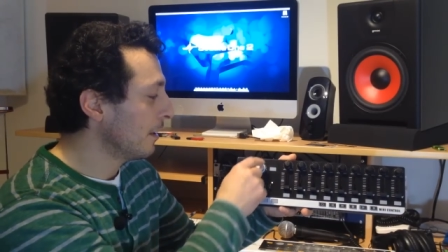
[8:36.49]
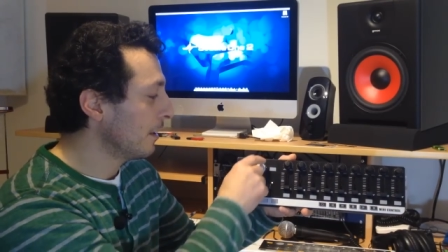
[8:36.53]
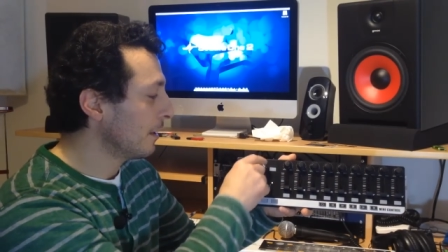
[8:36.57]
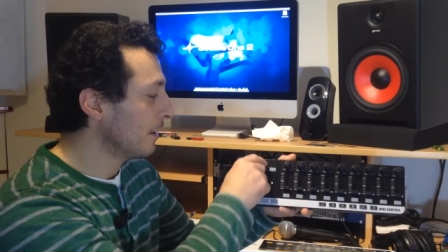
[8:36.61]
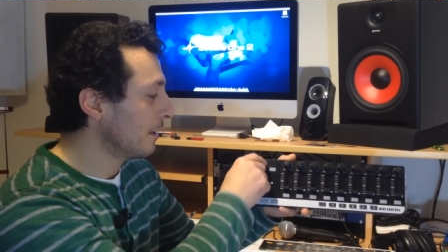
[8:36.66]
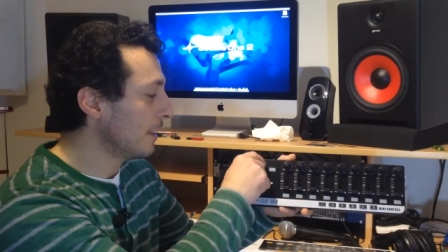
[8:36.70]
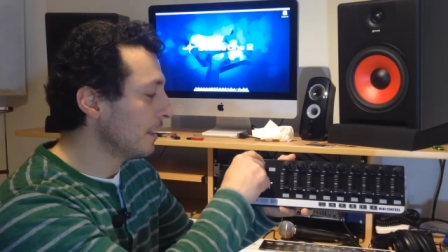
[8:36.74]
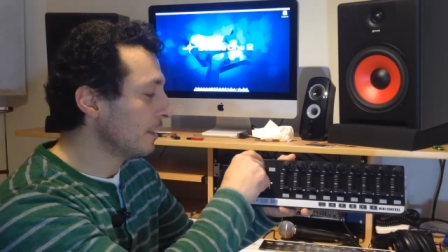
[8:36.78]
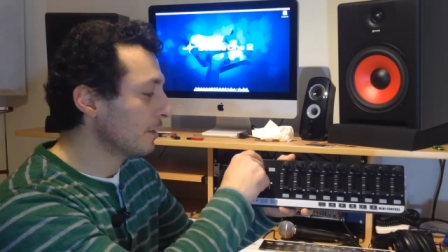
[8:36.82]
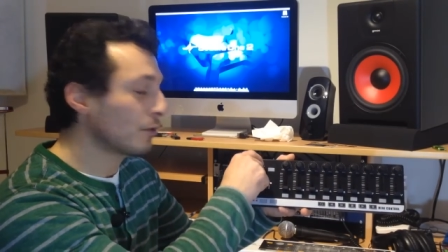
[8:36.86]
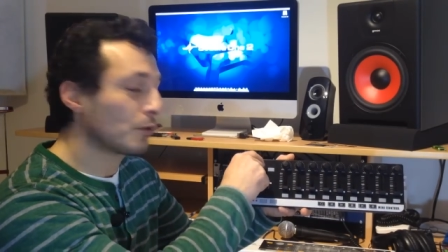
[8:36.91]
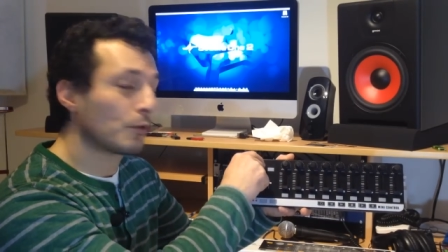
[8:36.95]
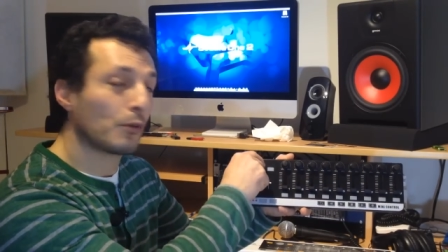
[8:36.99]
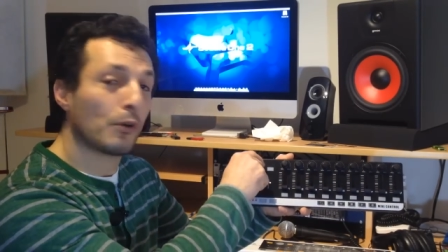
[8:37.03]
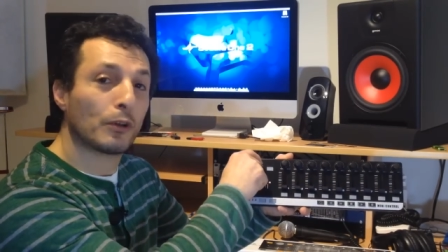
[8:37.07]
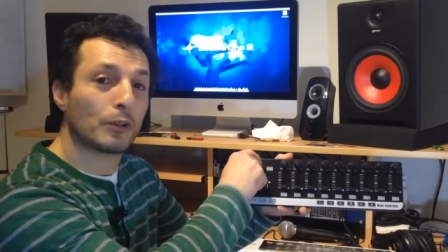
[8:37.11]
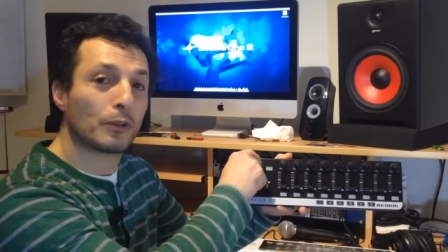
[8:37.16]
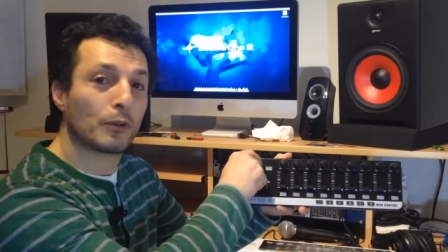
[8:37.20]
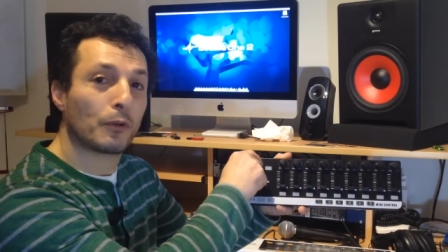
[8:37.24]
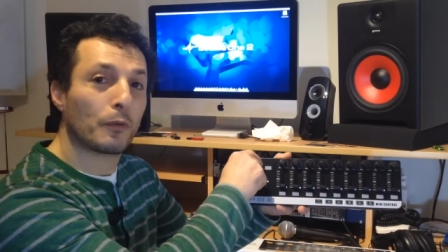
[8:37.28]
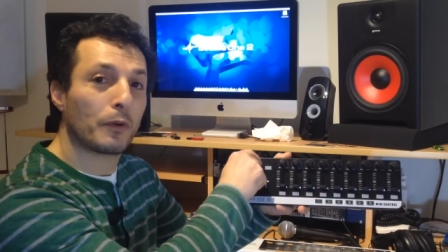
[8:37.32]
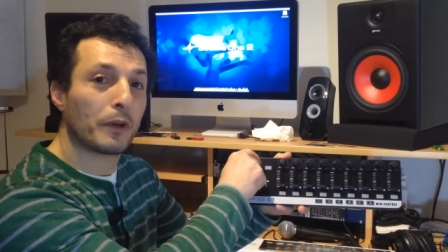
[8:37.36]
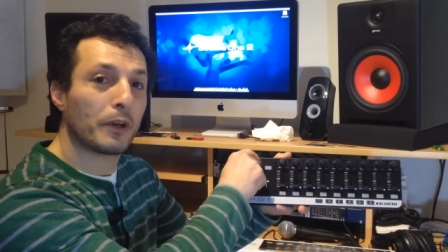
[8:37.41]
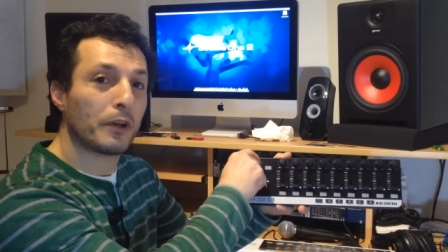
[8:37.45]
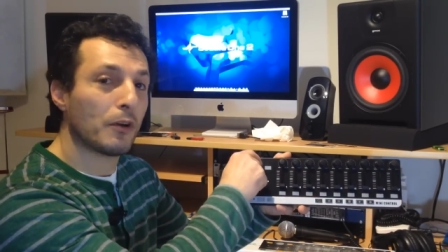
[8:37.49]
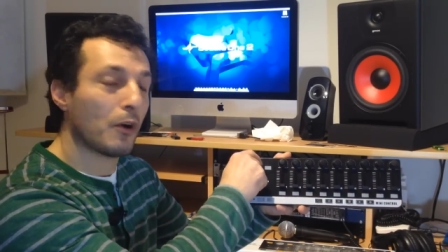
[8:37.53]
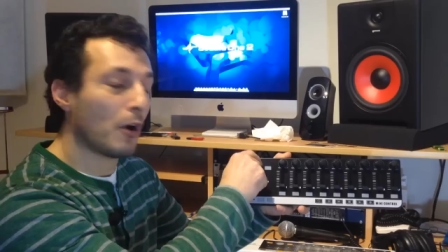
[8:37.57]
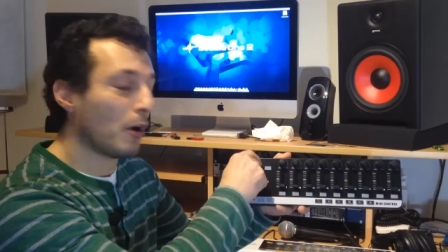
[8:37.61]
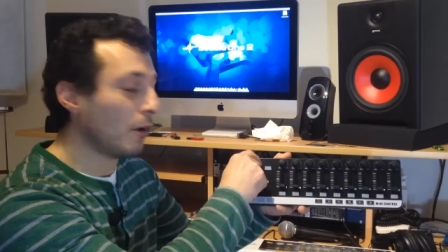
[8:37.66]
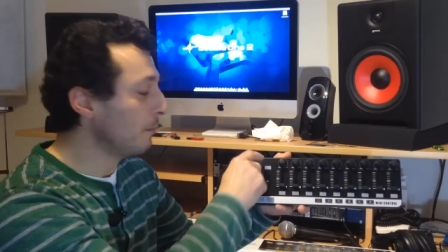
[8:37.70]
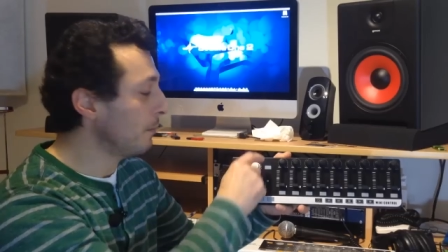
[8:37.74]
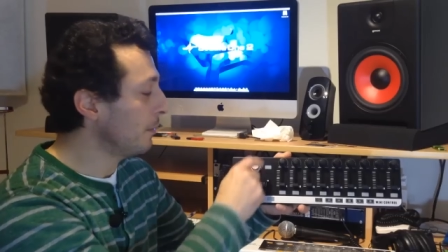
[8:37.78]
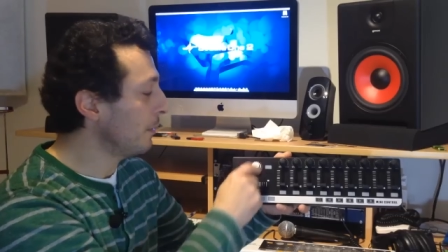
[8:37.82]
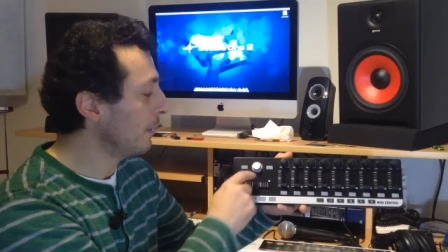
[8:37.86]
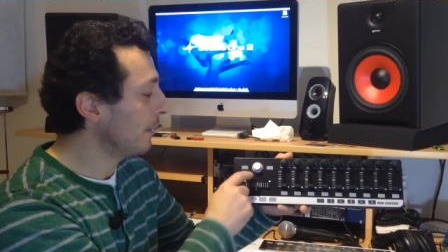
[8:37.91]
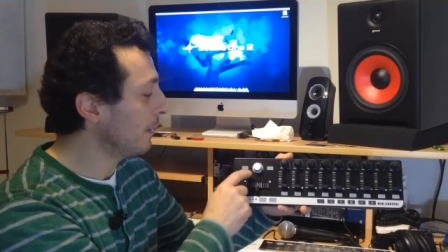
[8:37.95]
this rotary
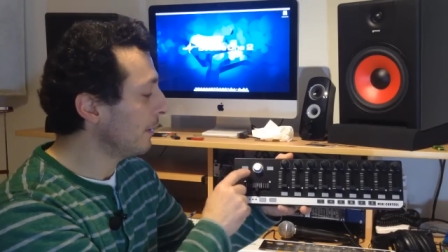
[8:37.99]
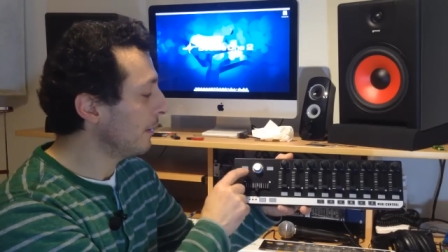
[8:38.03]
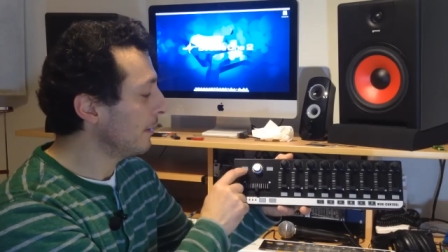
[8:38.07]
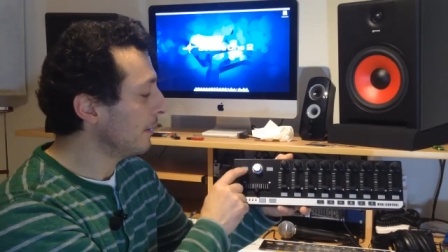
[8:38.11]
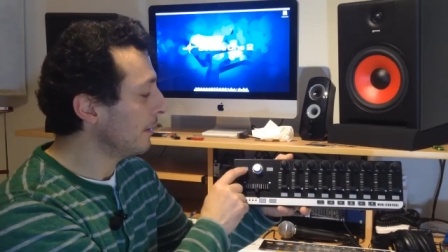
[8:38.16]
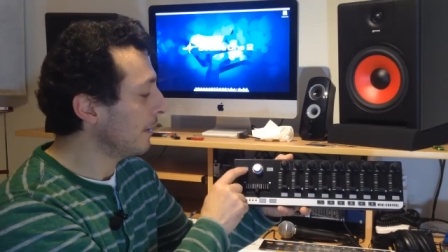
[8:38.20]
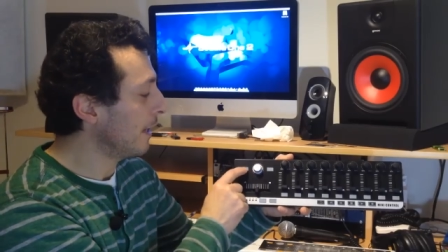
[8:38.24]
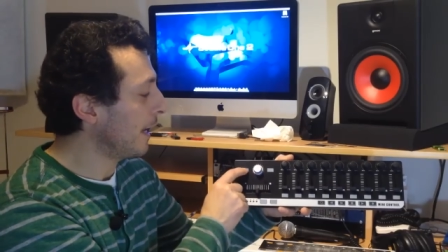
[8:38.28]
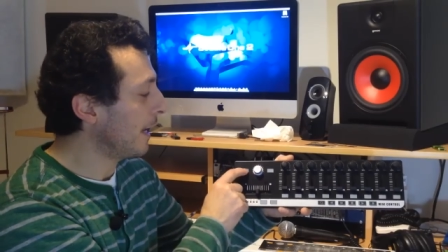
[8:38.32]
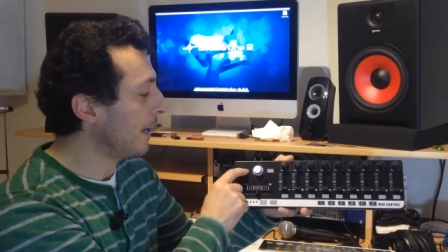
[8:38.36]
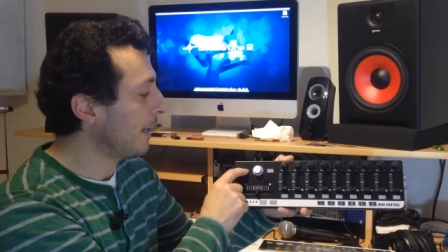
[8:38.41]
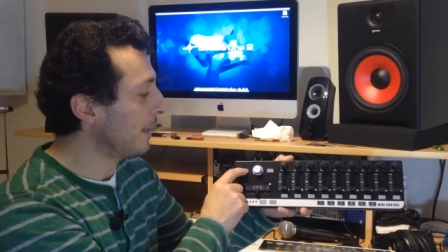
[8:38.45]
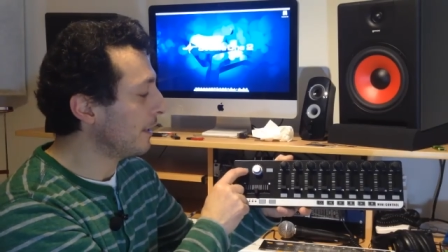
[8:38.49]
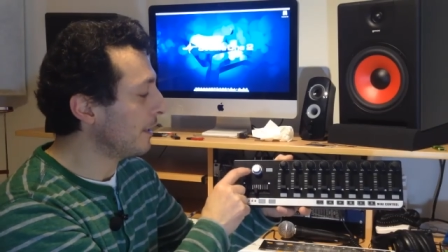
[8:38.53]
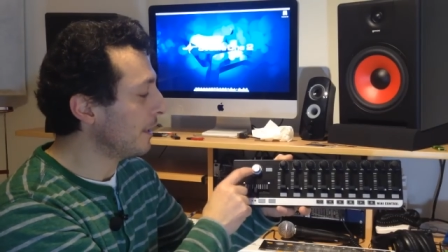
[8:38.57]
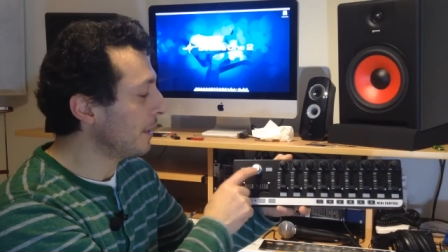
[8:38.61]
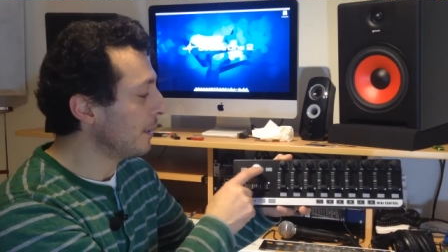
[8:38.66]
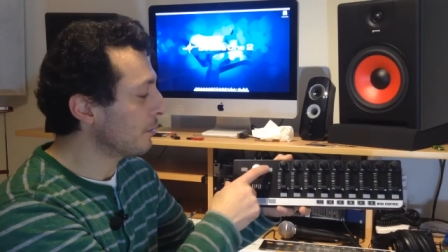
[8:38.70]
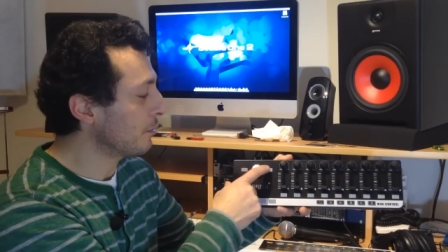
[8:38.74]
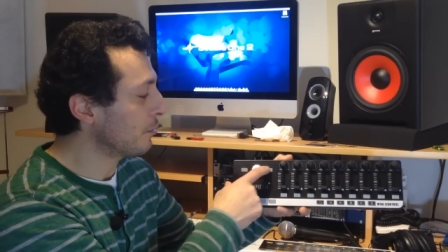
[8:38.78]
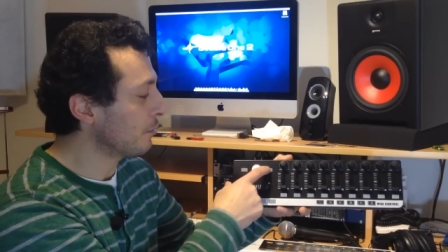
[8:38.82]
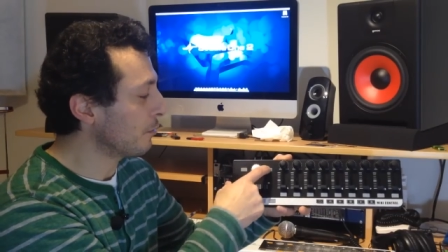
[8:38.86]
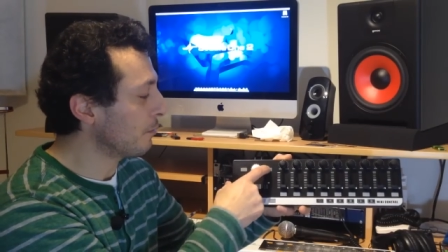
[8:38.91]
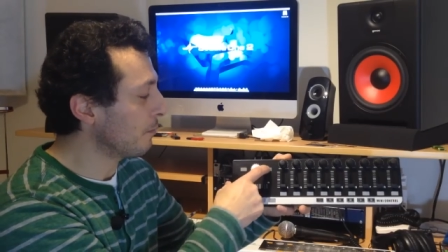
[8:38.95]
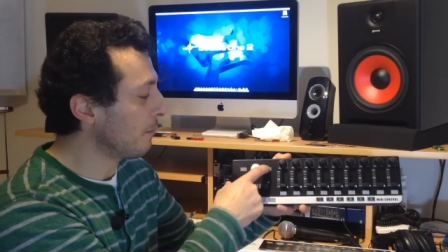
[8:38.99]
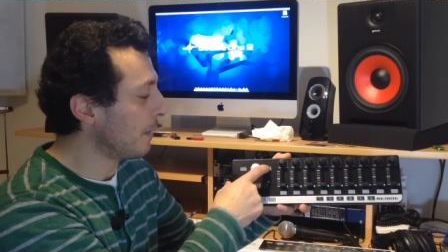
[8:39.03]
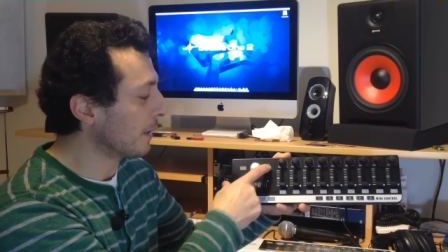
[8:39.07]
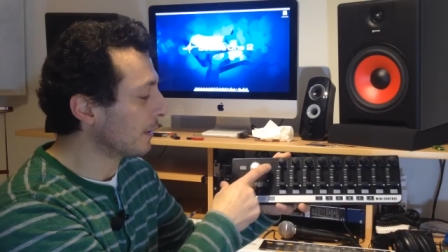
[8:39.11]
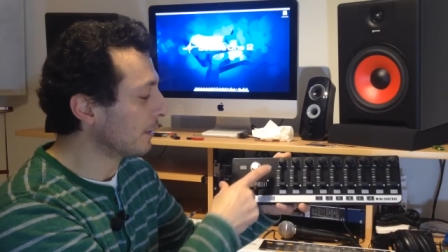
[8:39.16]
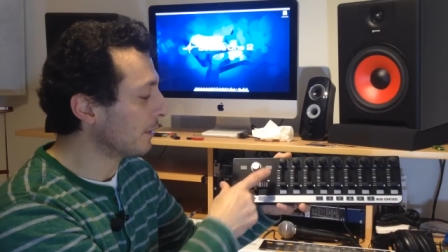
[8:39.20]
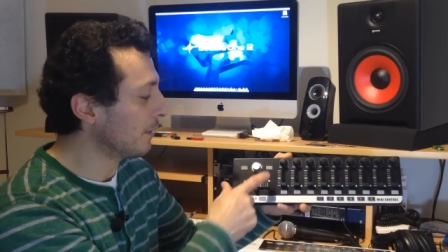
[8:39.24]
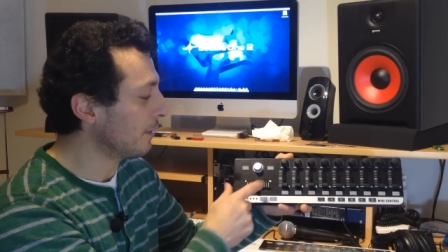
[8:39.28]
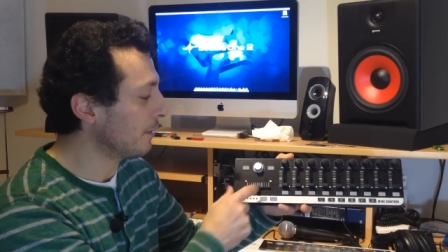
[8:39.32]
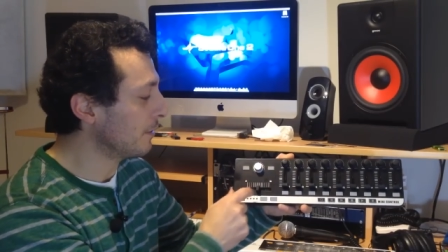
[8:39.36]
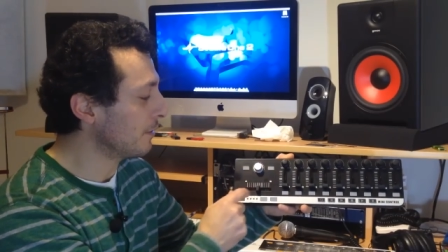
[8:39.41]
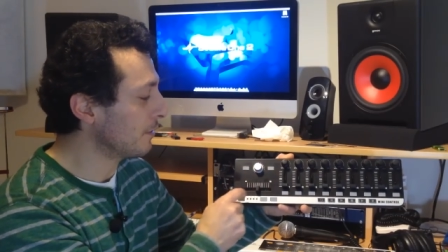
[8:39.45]
knob and these 2
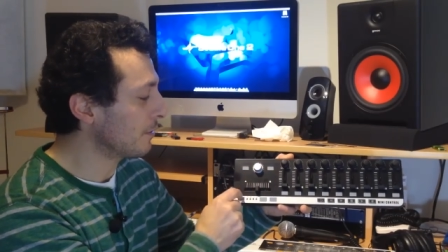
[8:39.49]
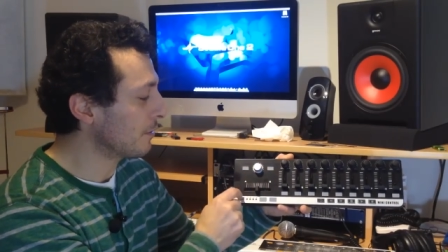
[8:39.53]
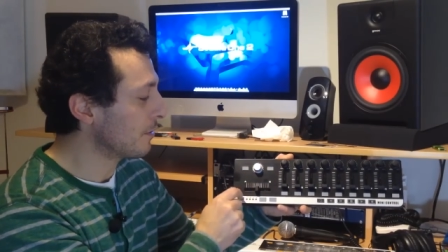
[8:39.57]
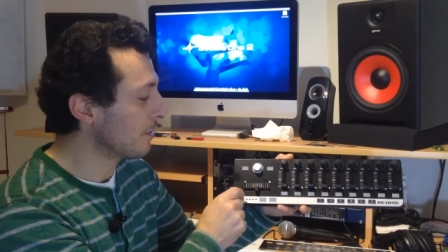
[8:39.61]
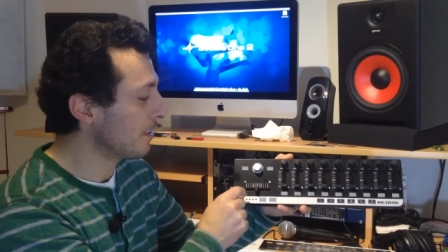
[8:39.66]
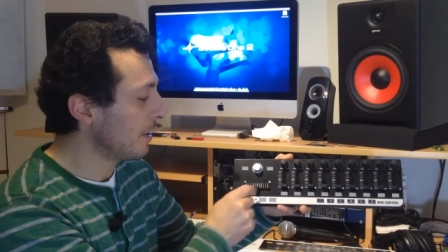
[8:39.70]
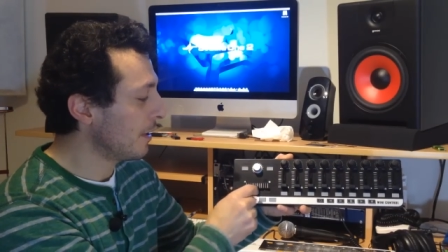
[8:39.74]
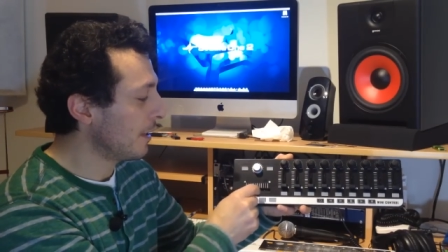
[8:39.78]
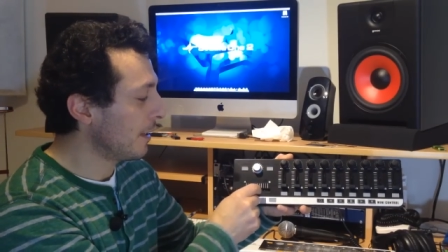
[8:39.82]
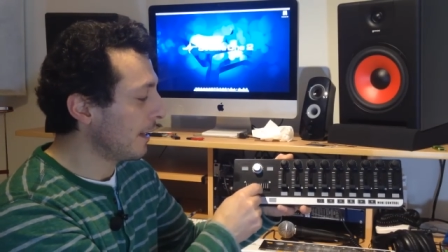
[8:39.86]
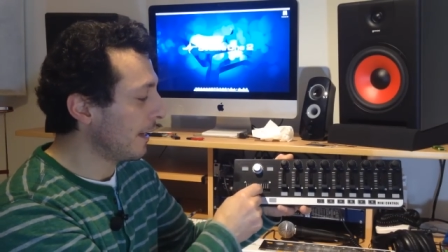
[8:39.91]
buttons,